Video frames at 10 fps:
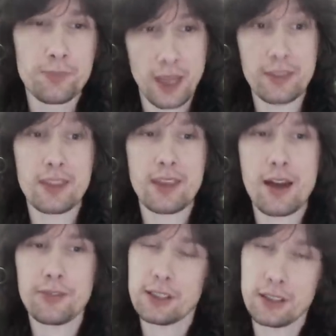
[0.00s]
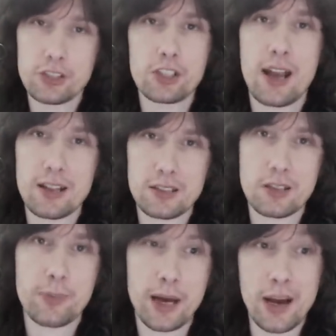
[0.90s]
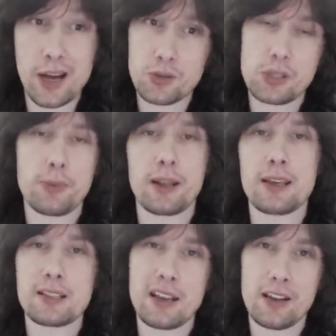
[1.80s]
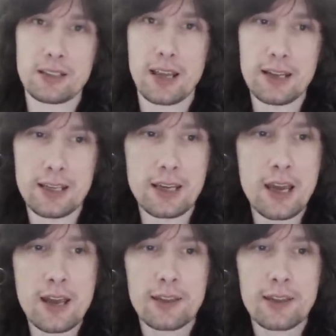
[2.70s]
and then they have a little chat about how she plays and her technique.